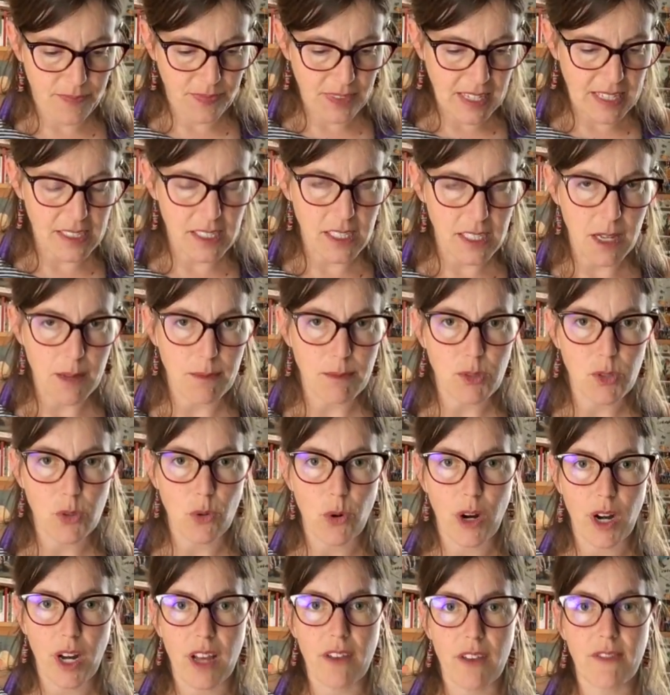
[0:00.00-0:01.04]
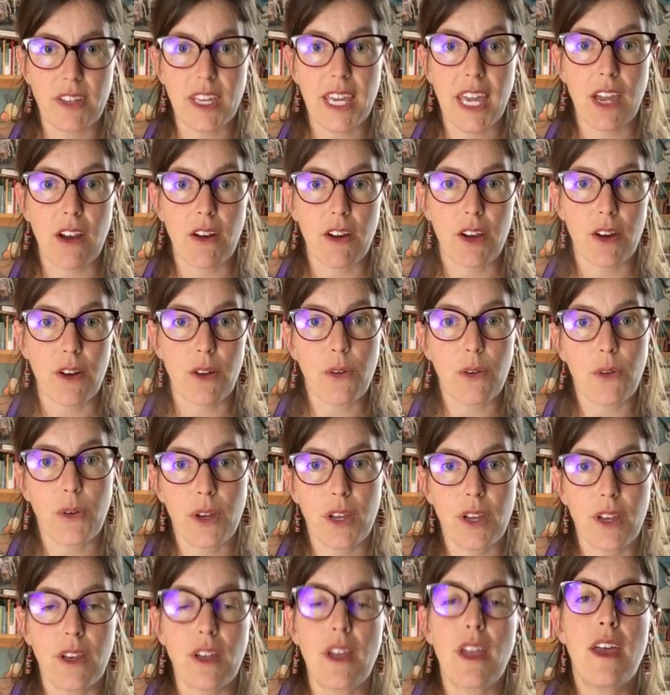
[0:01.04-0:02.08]
some sort of a carrier
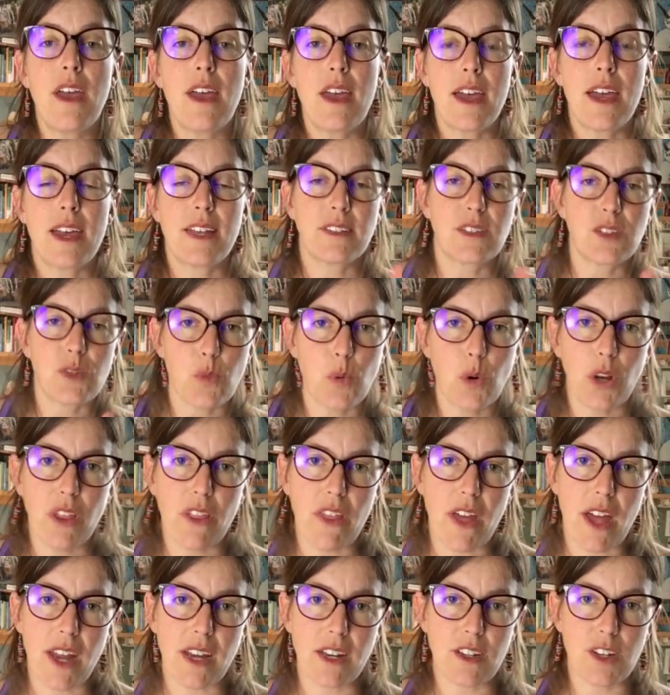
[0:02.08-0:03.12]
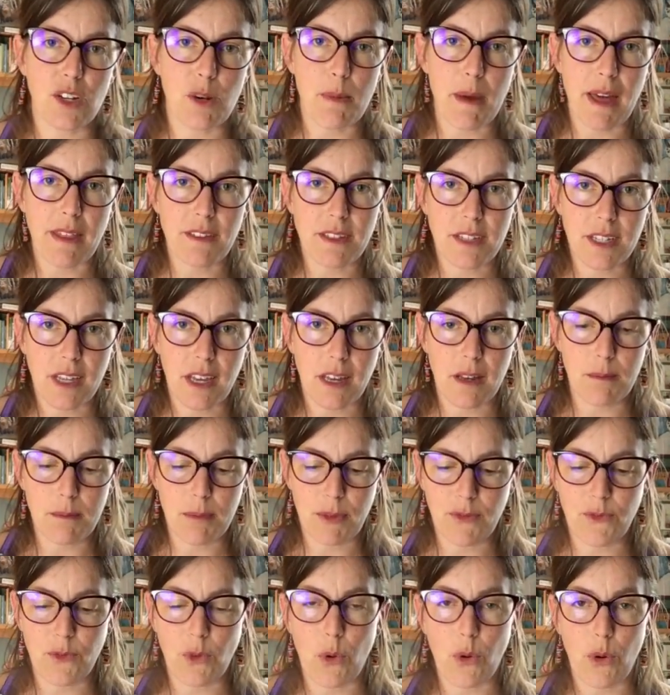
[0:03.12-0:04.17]
oil and swirl that in your bathtub
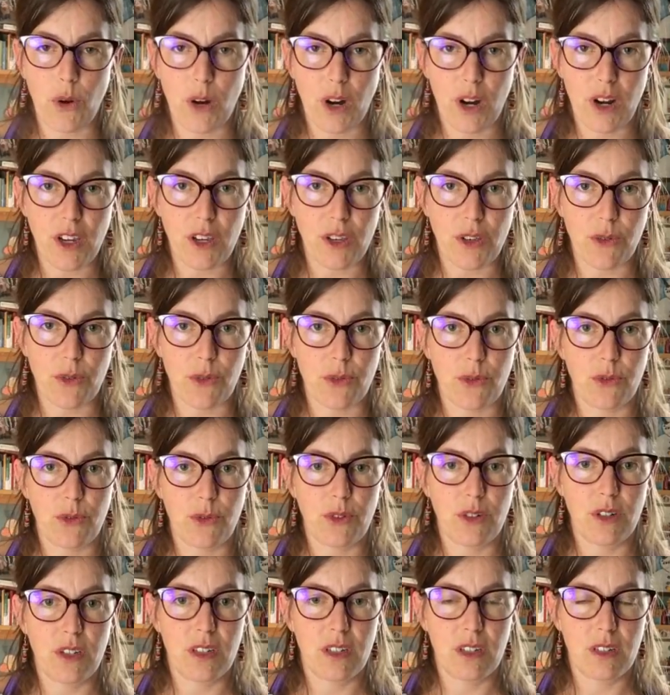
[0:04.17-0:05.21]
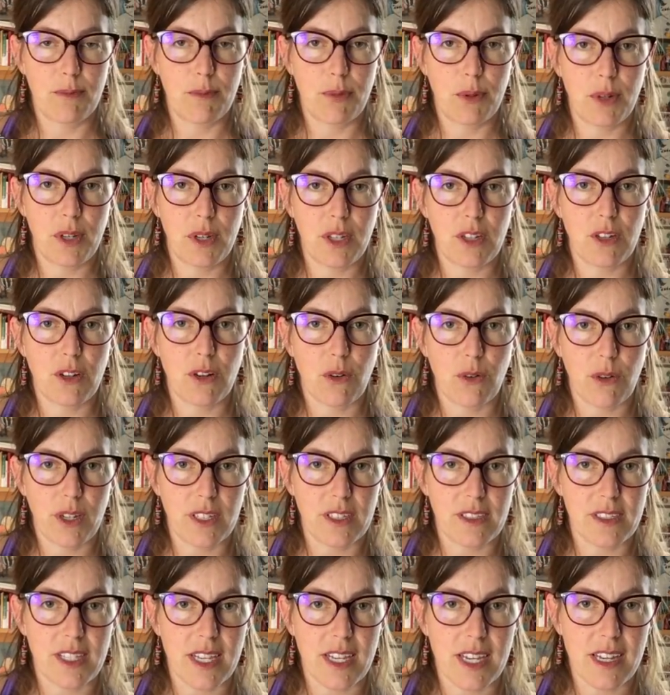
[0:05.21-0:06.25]
before you put your
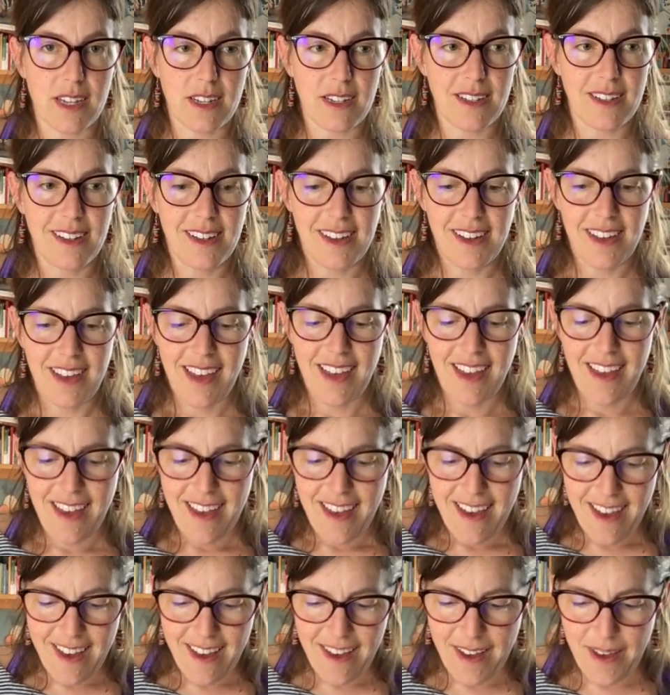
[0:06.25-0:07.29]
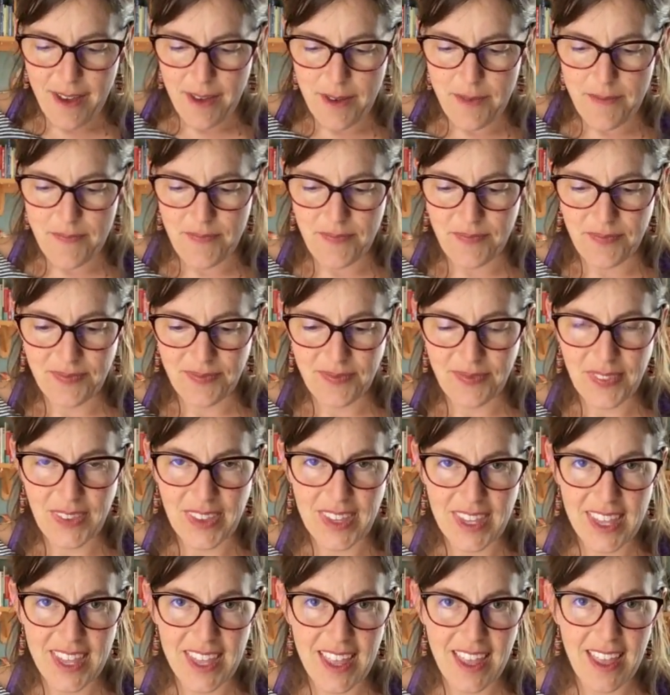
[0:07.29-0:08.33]
oils in. And
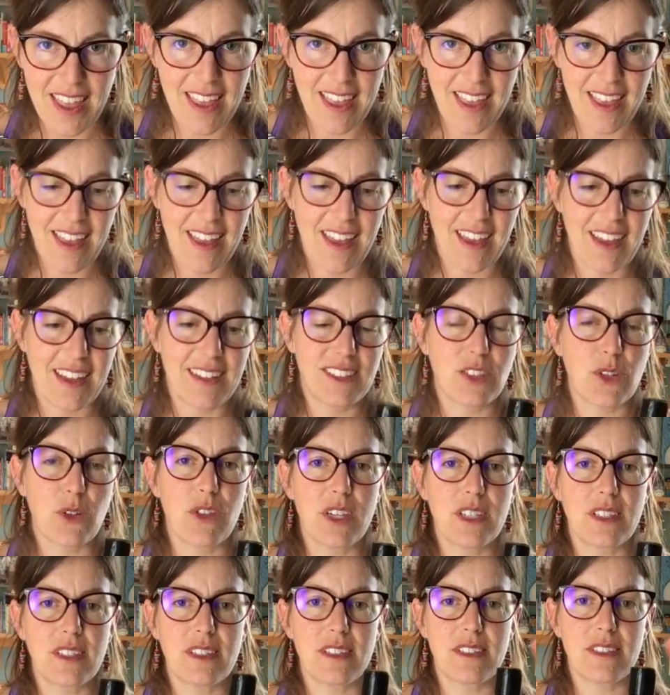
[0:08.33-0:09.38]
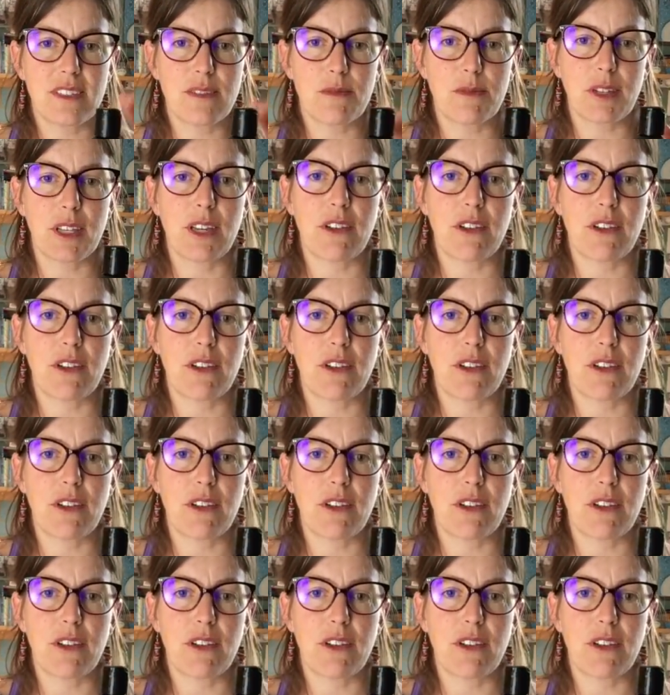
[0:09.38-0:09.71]
so this is a really